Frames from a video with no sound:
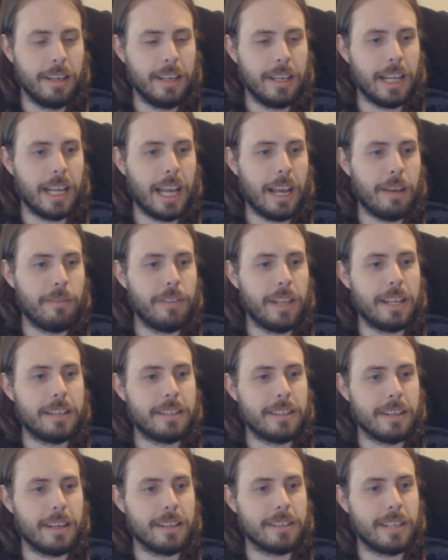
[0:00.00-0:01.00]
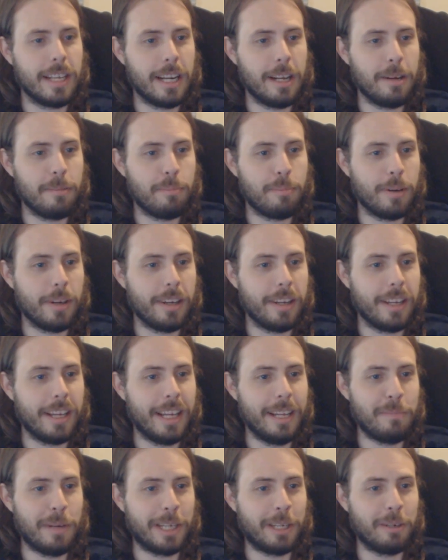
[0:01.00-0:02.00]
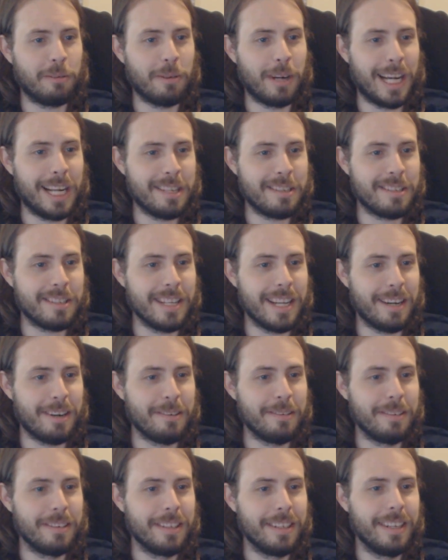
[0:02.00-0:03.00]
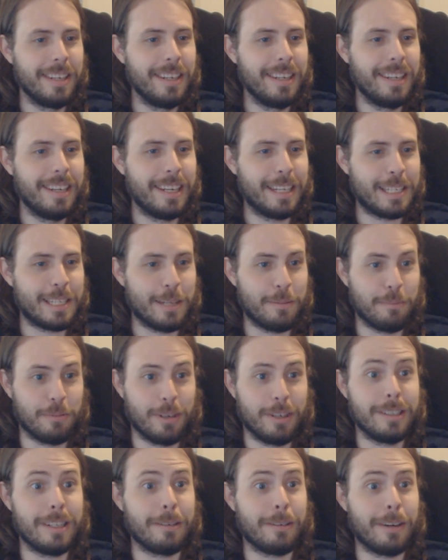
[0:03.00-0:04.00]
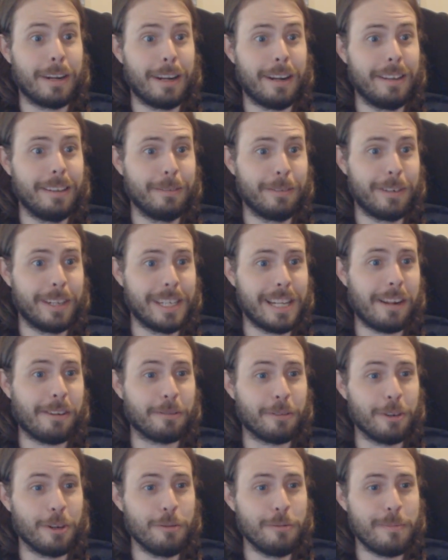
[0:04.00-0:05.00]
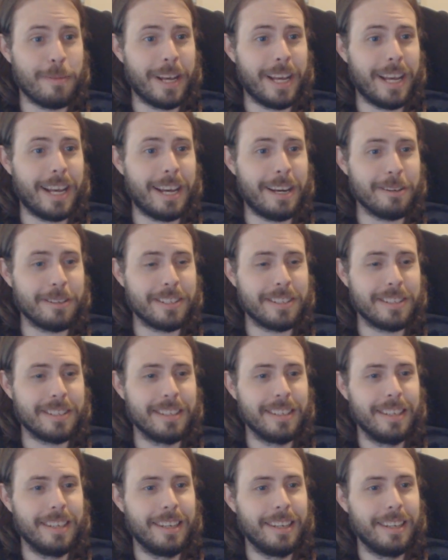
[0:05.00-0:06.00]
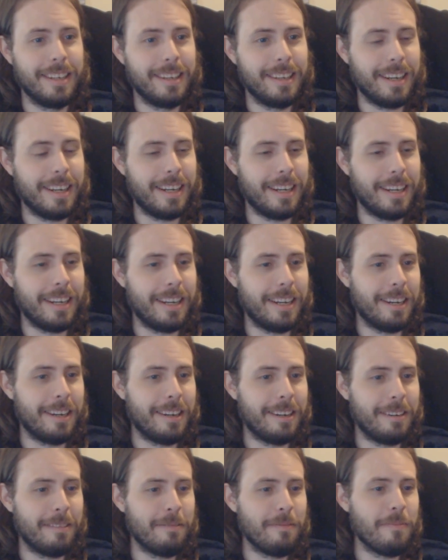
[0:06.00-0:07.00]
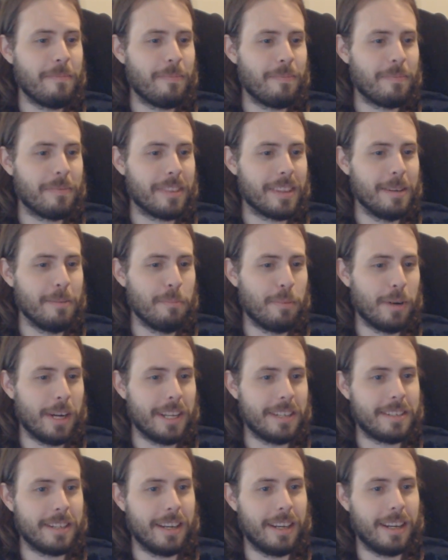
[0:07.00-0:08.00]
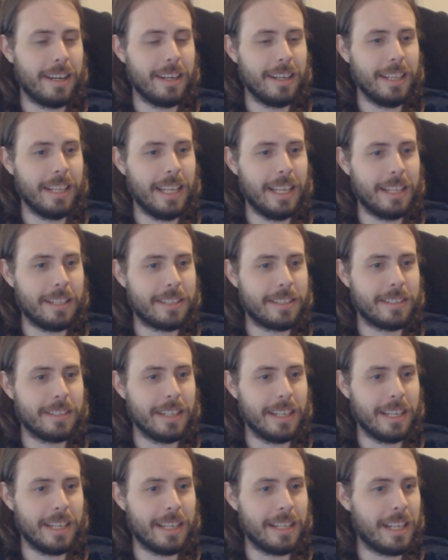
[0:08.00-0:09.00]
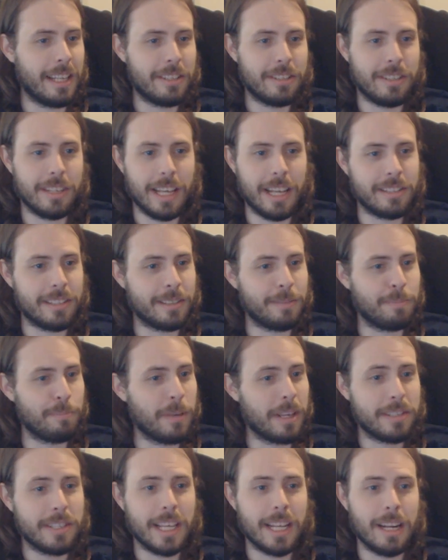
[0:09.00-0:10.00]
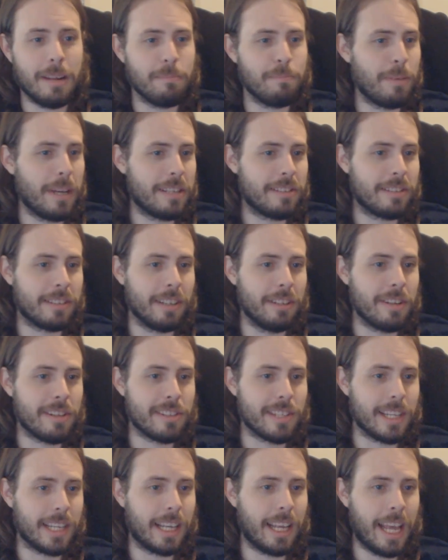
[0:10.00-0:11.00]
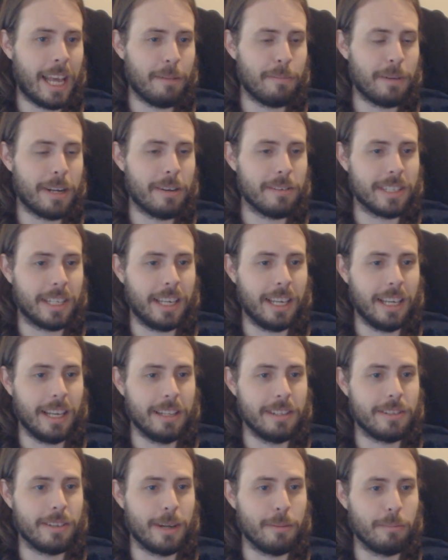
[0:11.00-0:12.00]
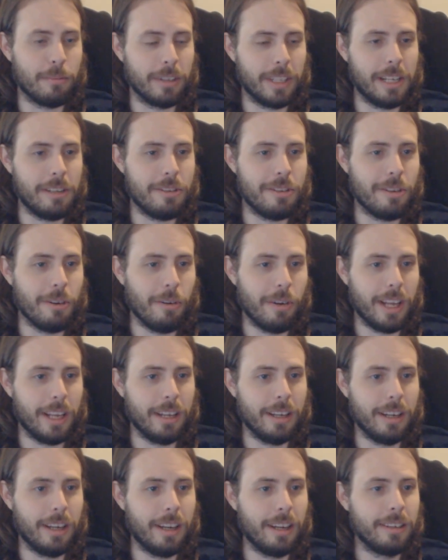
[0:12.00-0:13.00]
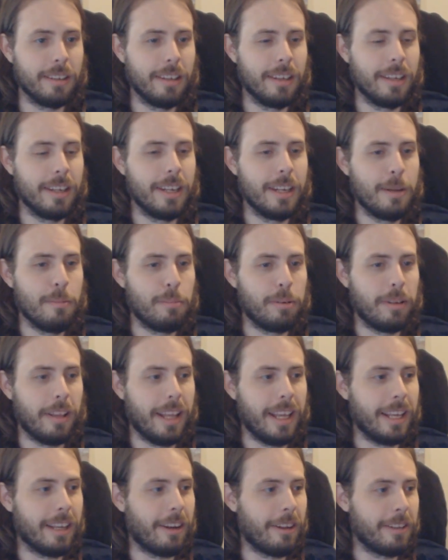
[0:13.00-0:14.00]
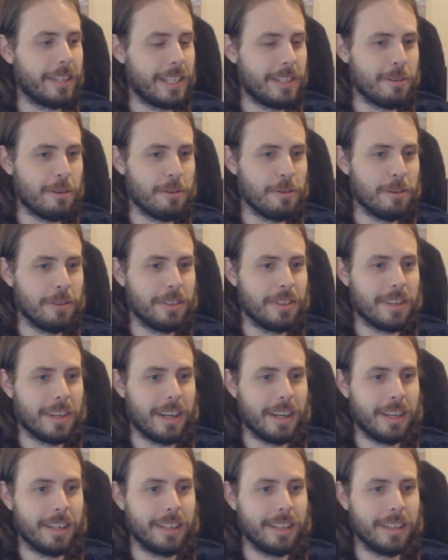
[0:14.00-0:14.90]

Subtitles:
and I have that set up in my garage now because I'm running out of room in my house. But it's a setup basically just like I had when I was a kid. So I'm really enjoying playing all these old